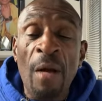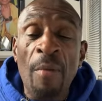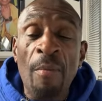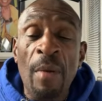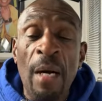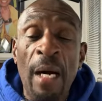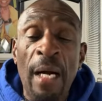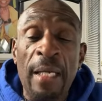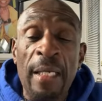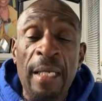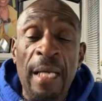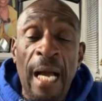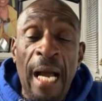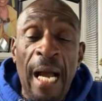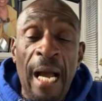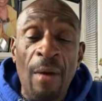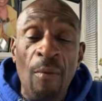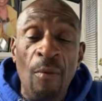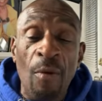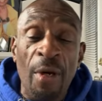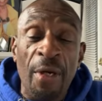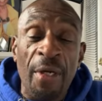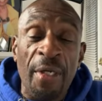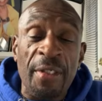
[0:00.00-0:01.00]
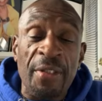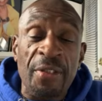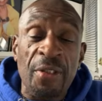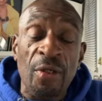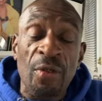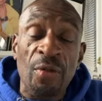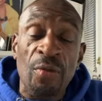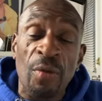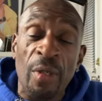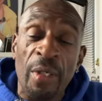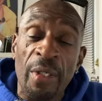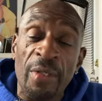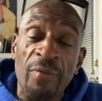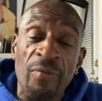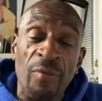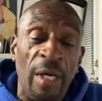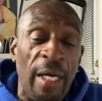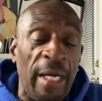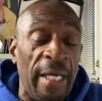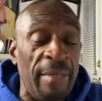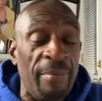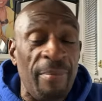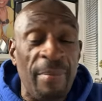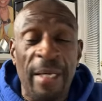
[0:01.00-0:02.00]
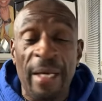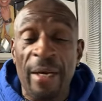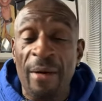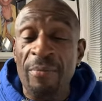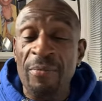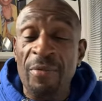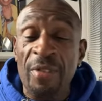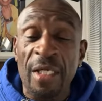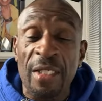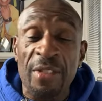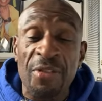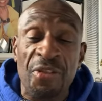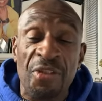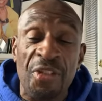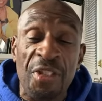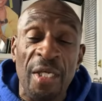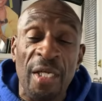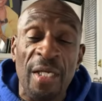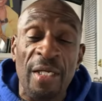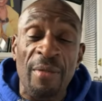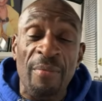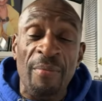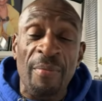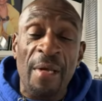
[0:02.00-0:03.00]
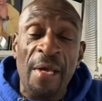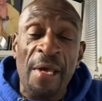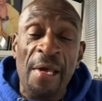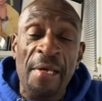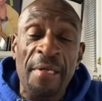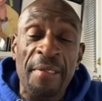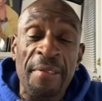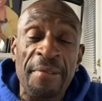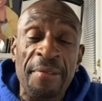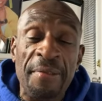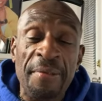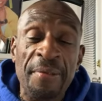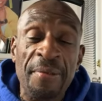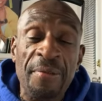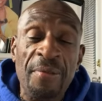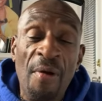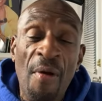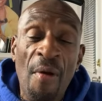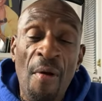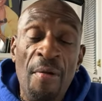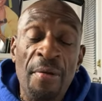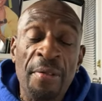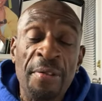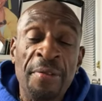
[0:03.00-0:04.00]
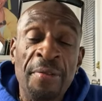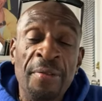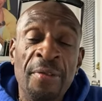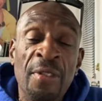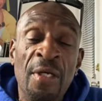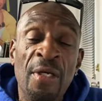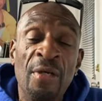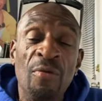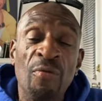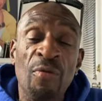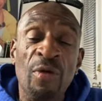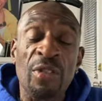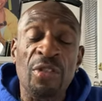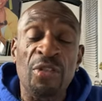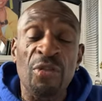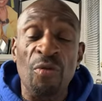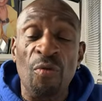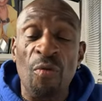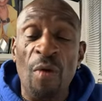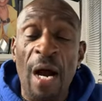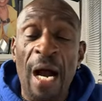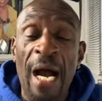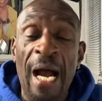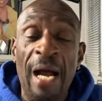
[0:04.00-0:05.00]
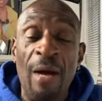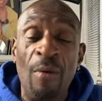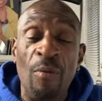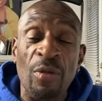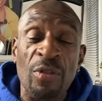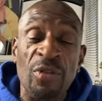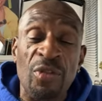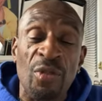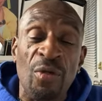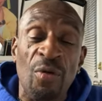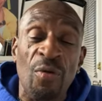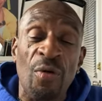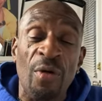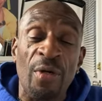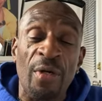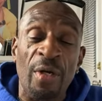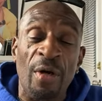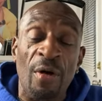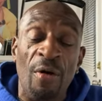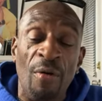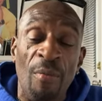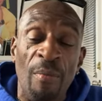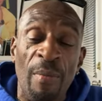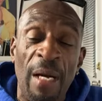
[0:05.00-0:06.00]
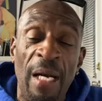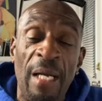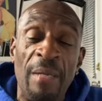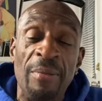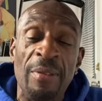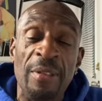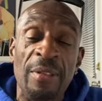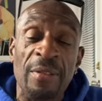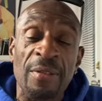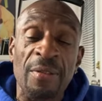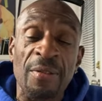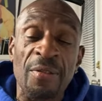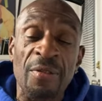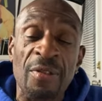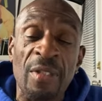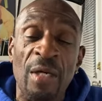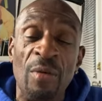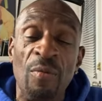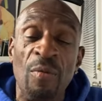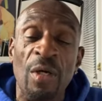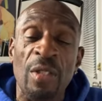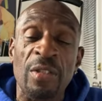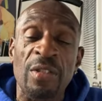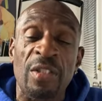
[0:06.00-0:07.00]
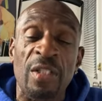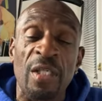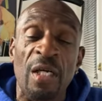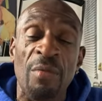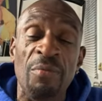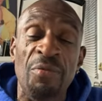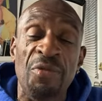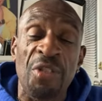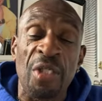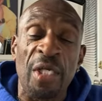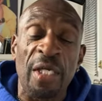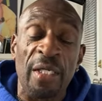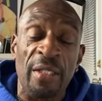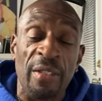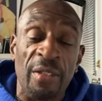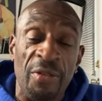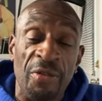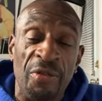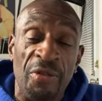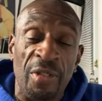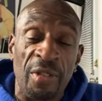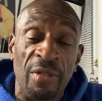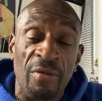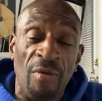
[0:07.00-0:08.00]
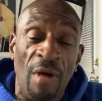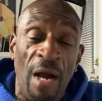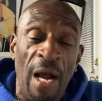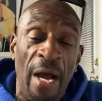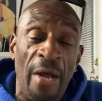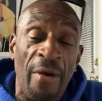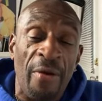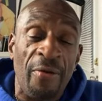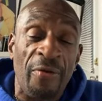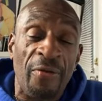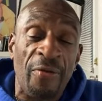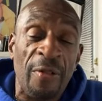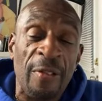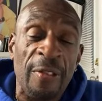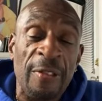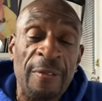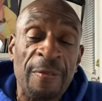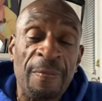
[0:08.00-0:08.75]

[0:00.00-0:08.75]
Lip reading: my God, what it do? What it weigh? Man, I'm just chilling, man. Richard Wyatt, what's going on, baby? Say, what's up, G and the G Riders?